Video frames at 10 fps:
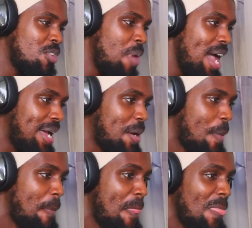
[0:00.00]
back.
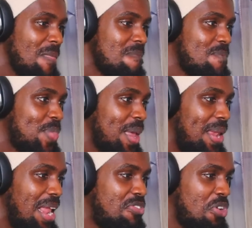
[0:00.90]

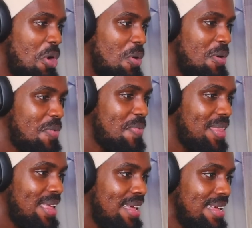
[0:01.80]
Let's go.
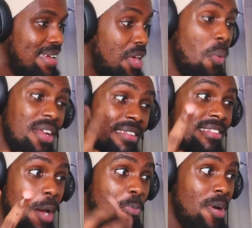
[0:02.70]
He wants to
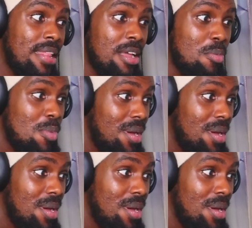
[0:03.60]
separate them.